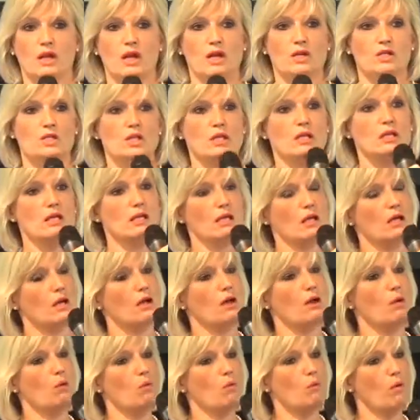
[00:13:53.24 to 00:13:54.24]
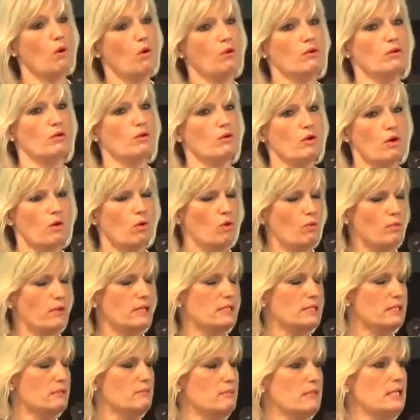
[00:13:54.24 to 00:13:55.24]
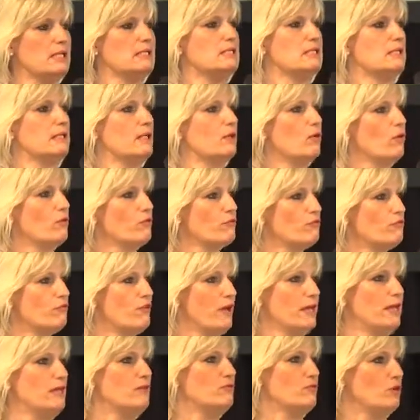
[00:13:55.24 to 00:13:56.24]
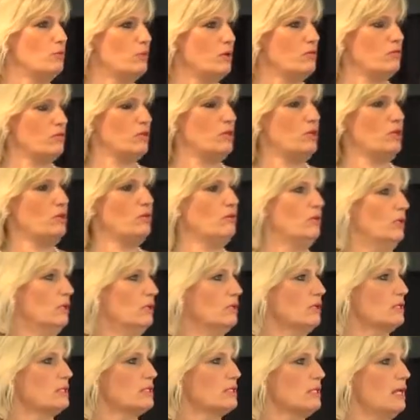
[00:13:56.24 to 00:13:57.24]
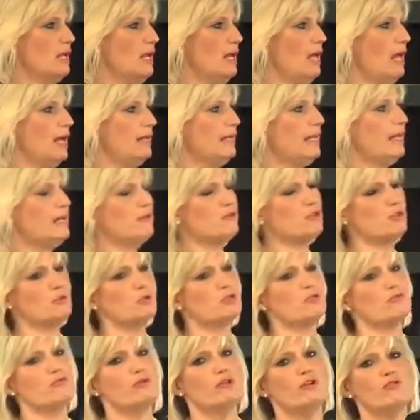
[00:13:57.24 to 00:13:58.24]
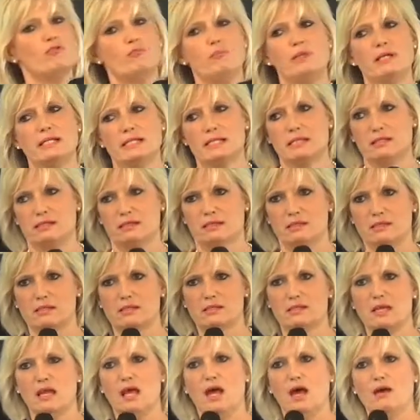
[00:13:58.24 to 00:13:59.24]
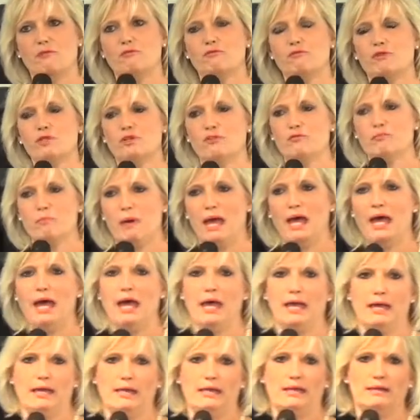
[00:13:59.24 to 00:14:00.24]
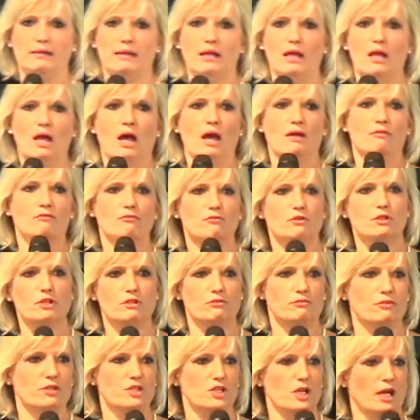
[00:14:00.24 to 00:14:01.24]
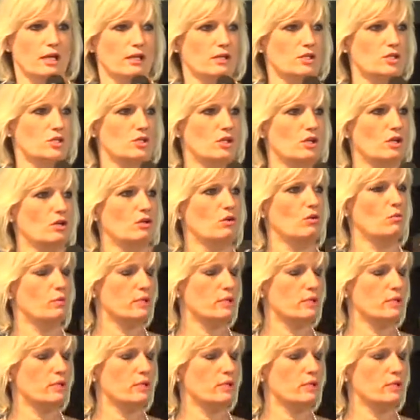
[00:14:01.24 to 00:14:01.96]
she almost immediately got favor with the eunuchs. Now, if she was full of bitterness and full of pain and full of rejection or